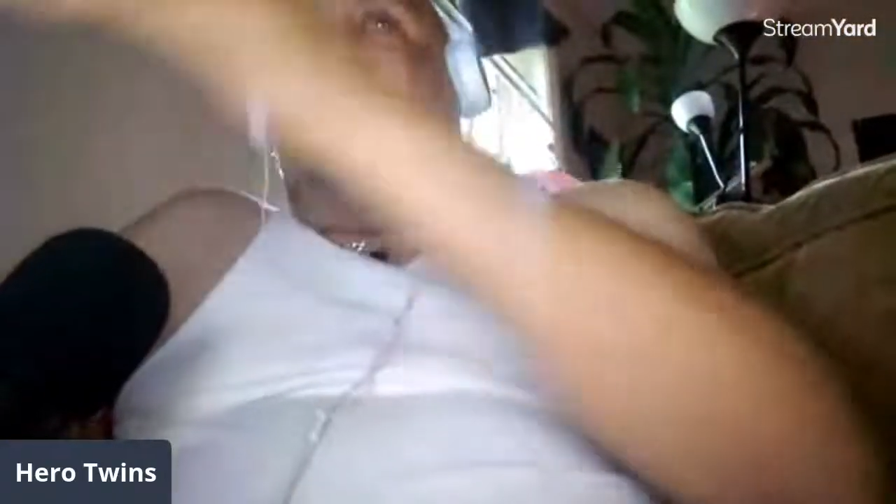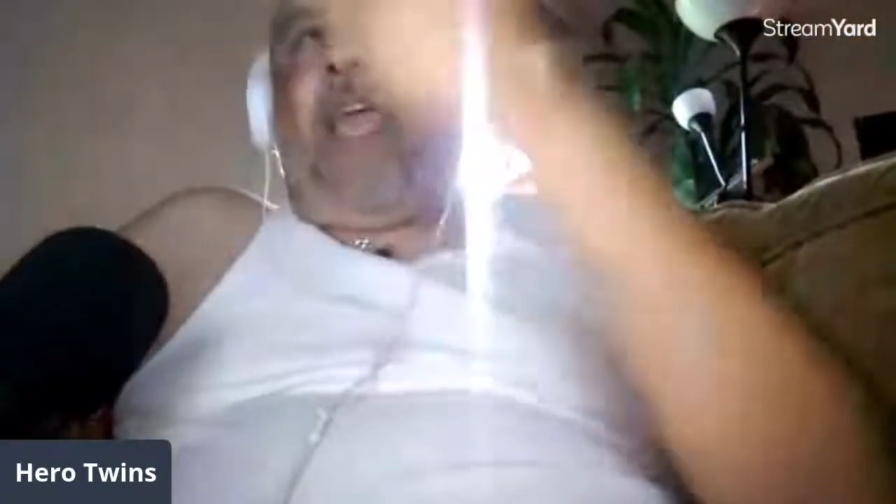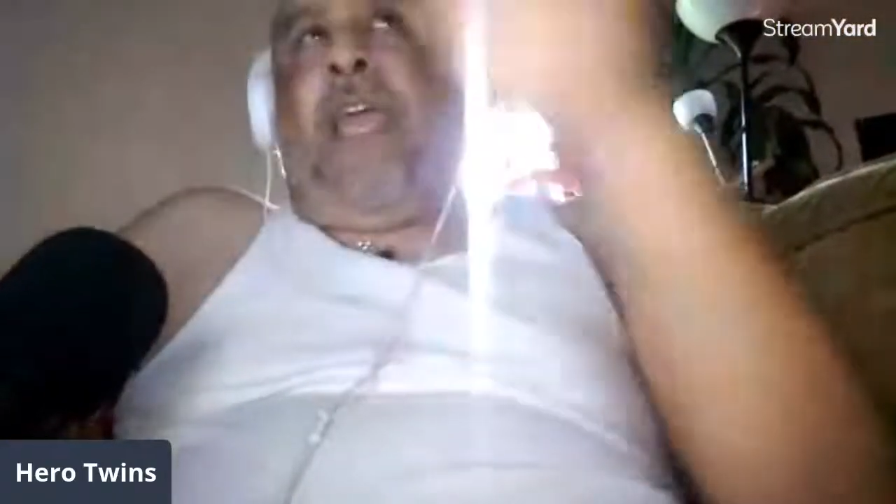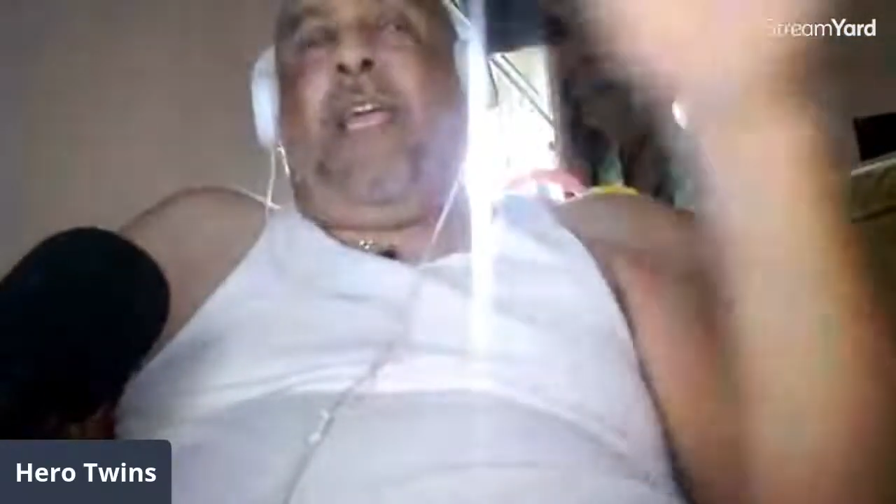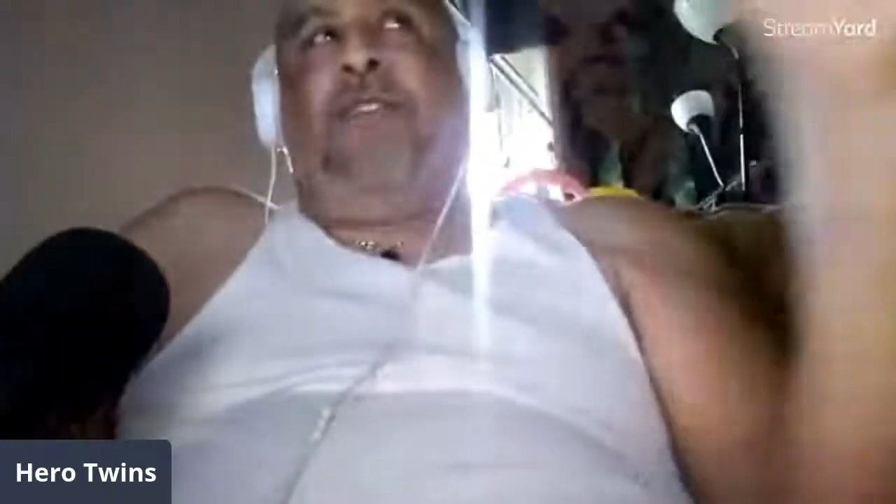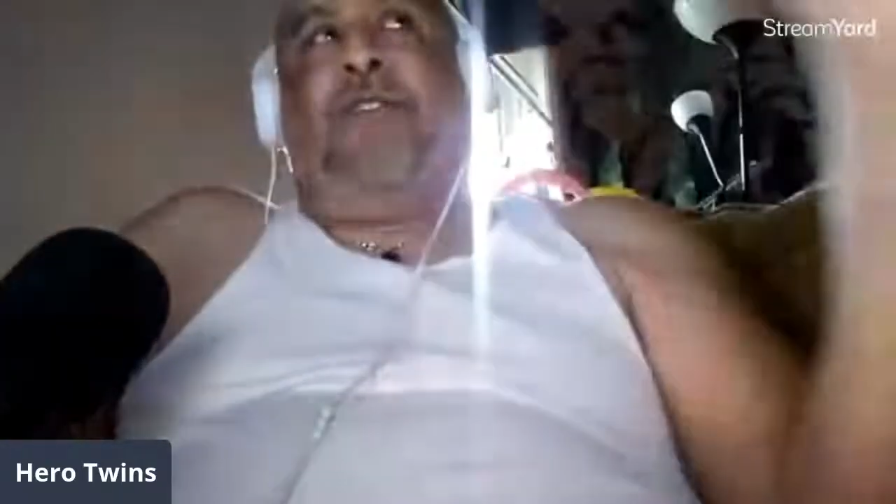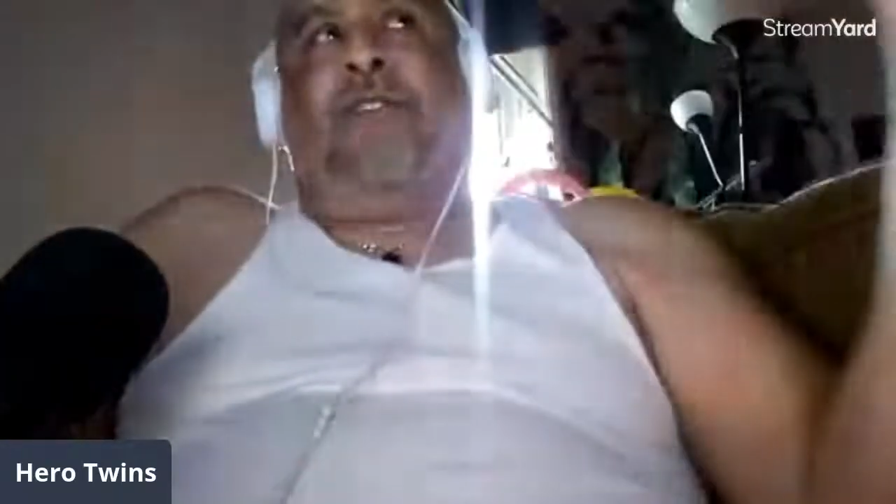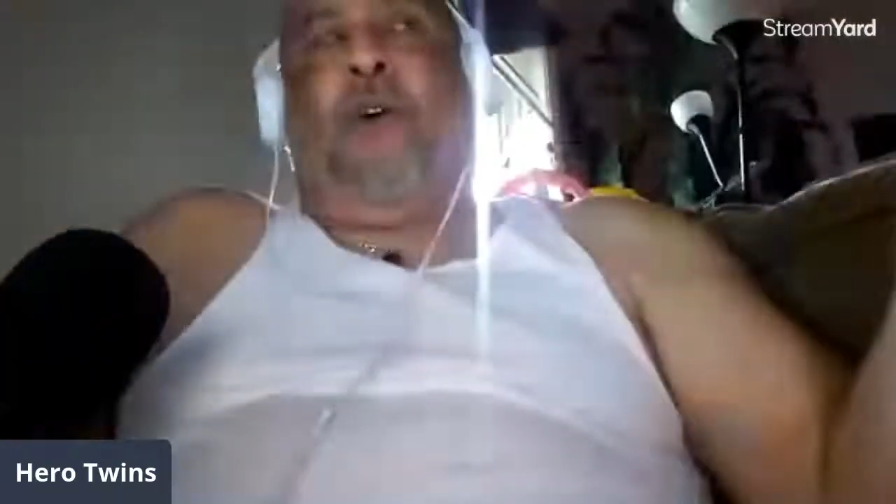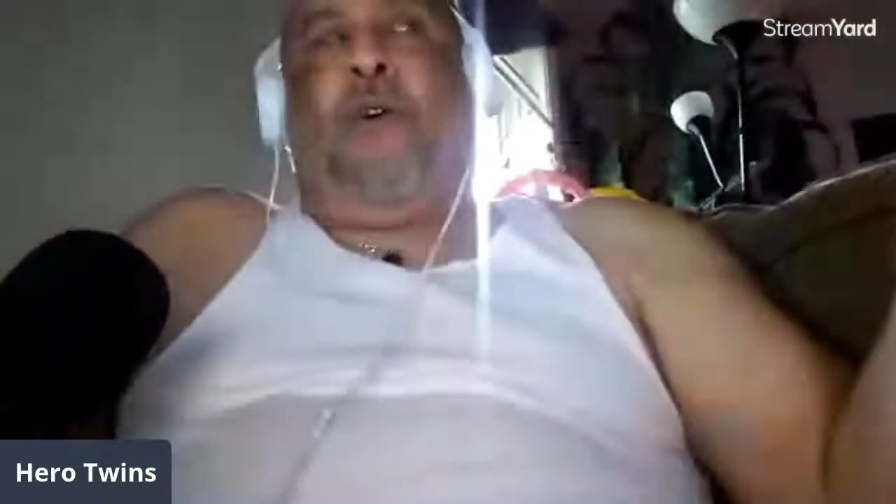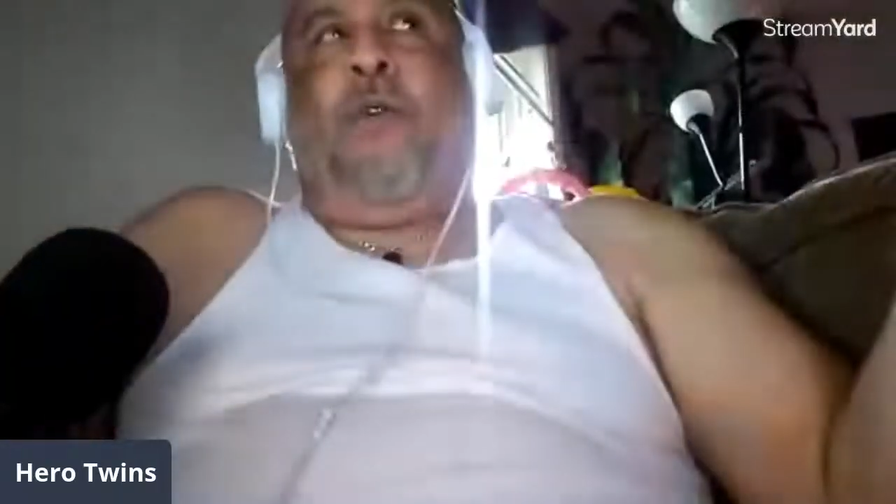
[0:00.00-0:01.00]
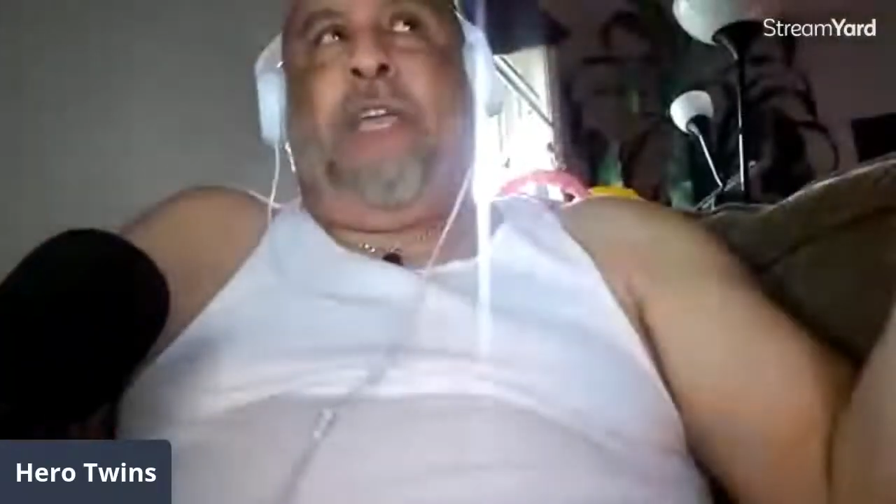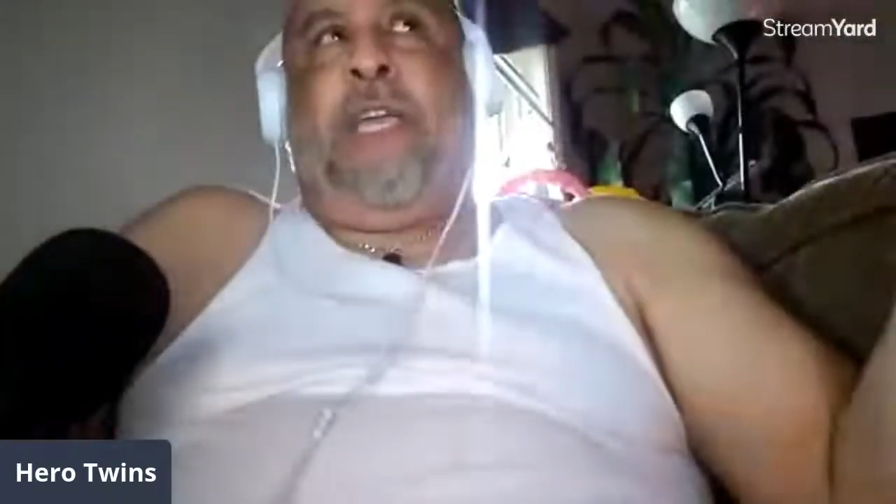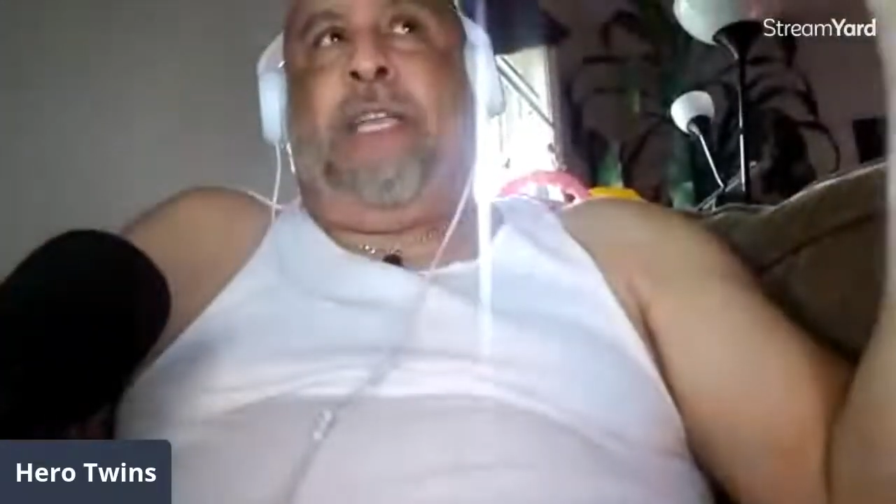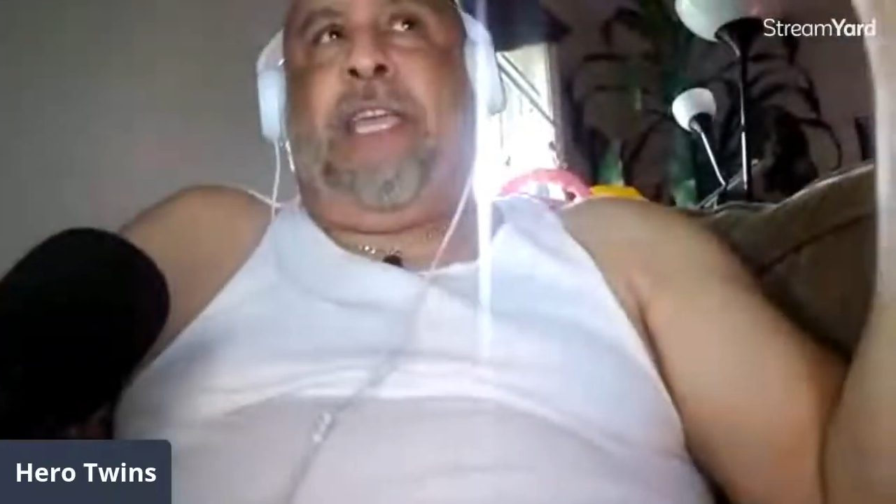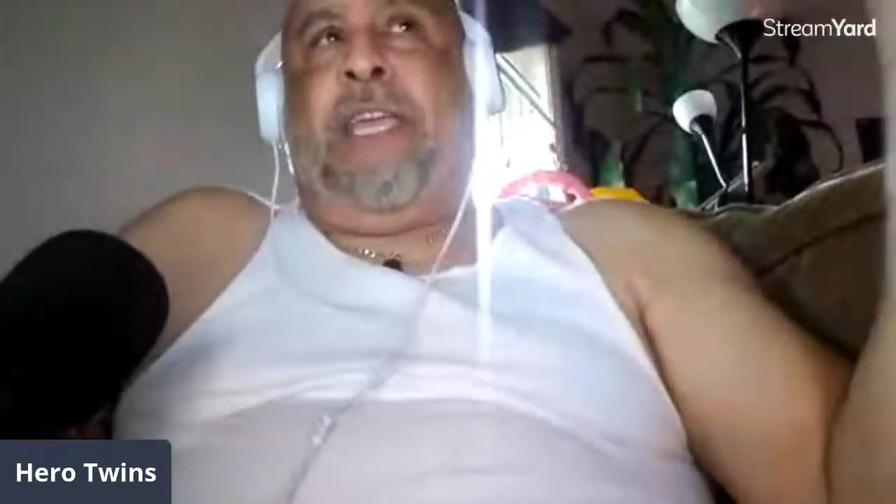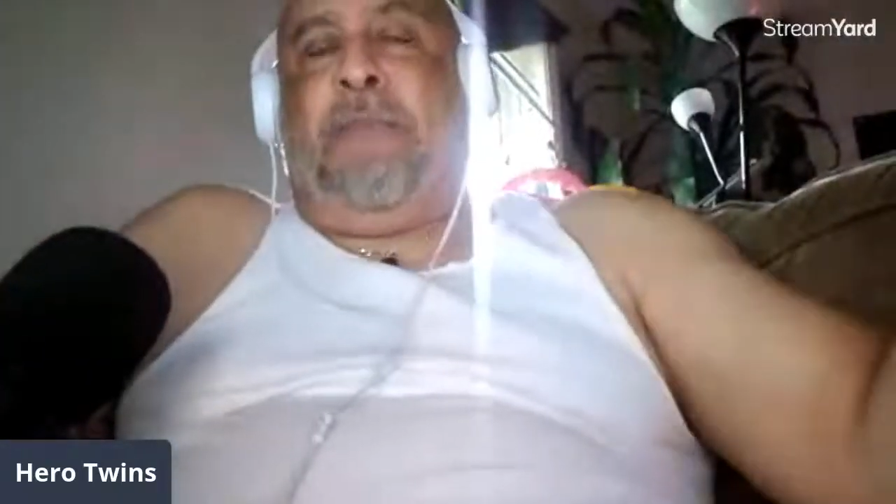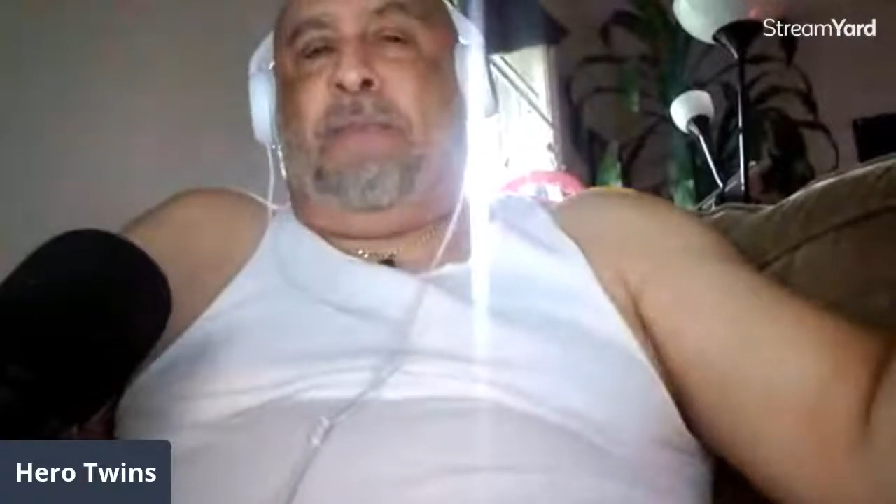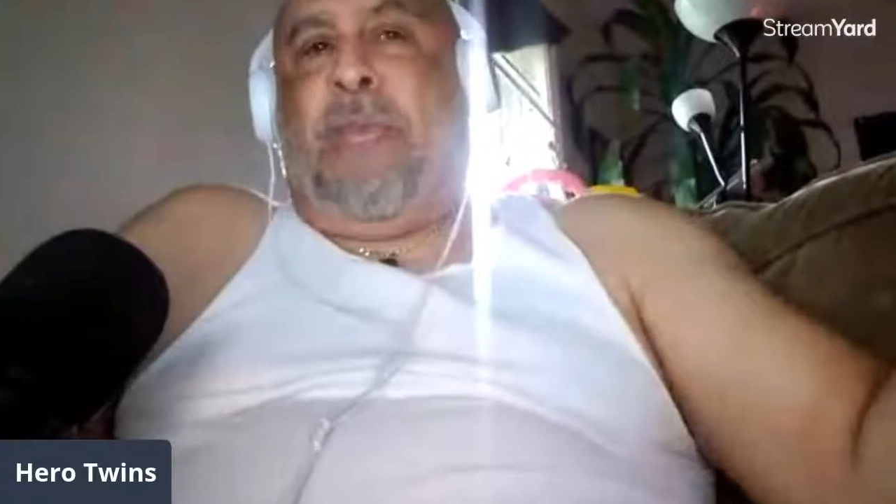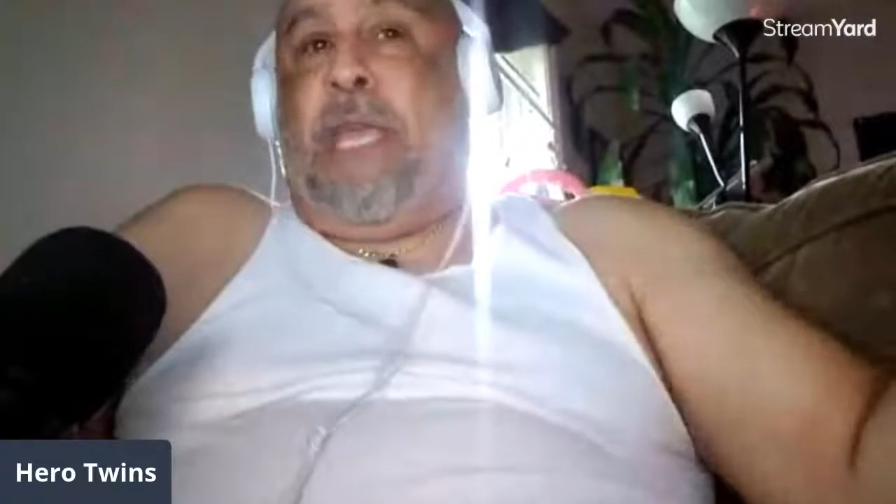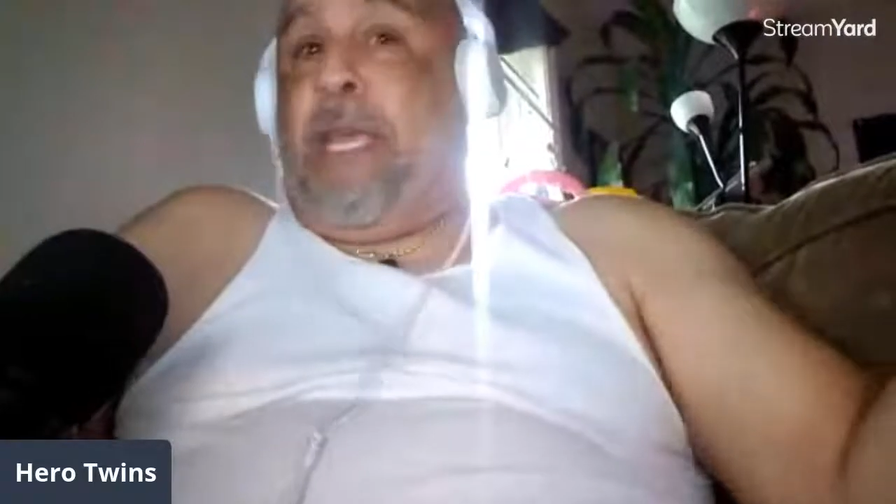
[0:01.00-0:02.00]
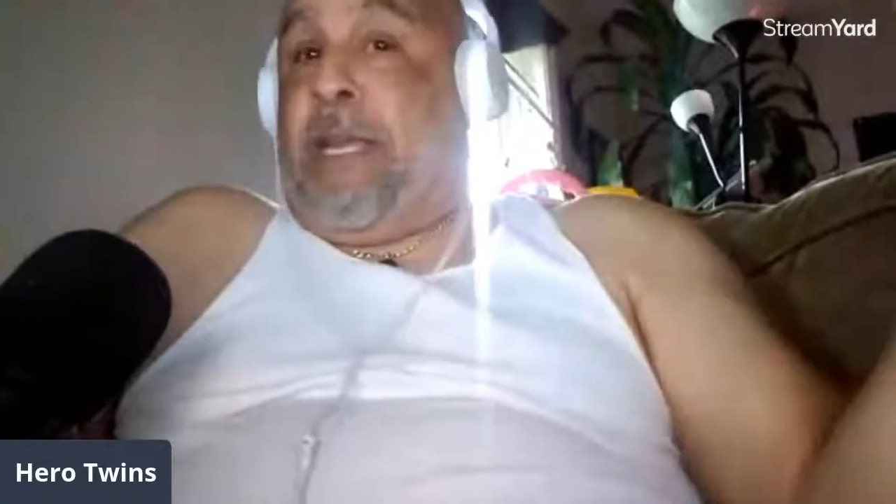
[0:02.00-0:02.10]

And so it hit me,